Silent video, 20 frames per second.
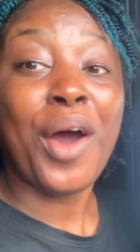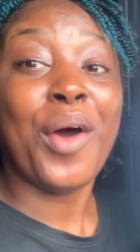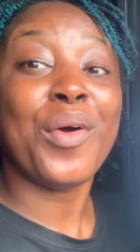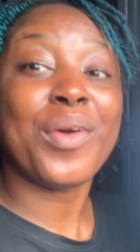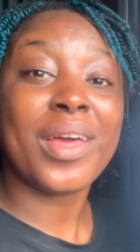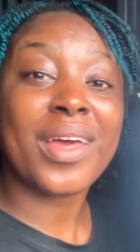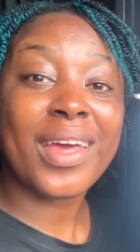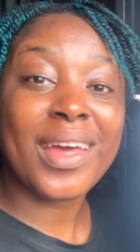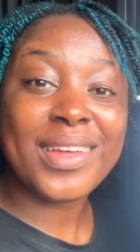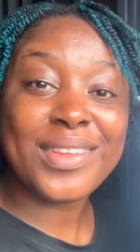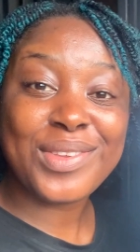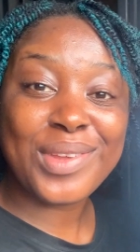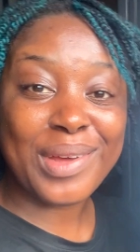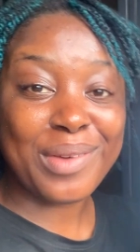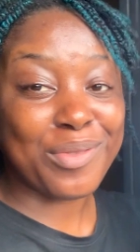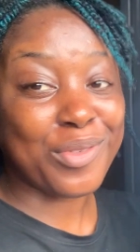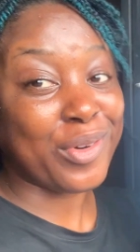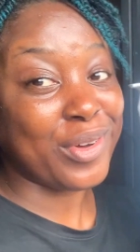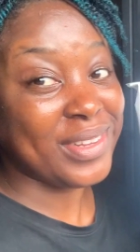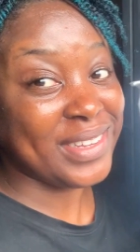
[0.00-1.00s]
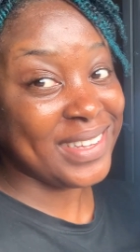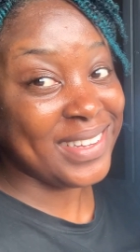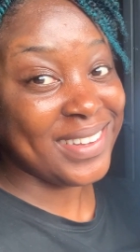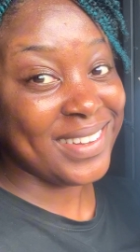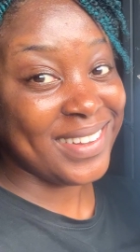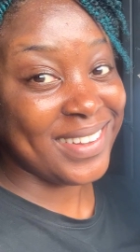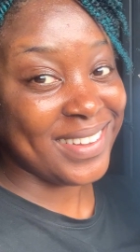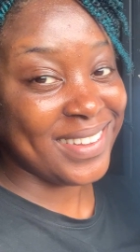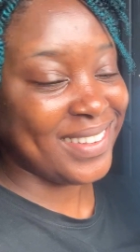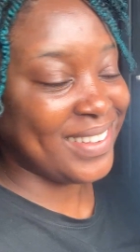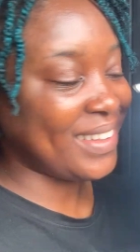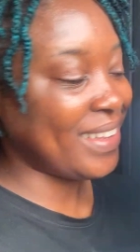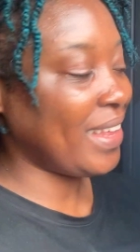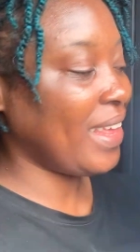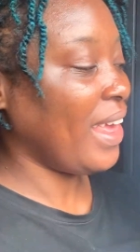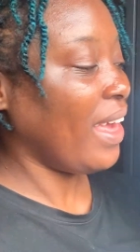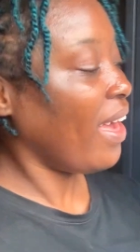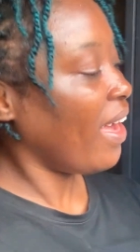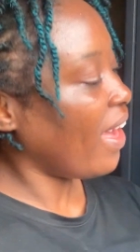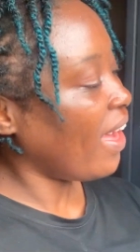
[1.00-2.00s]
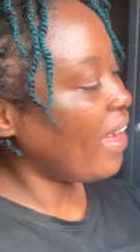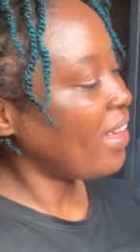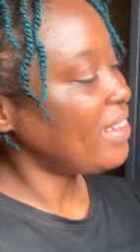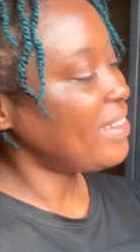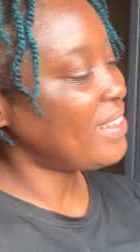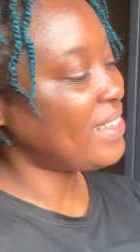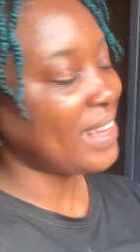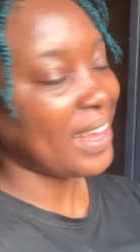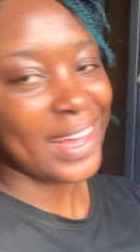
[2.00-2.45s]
Okay, guys, I've gotten it. Yes, I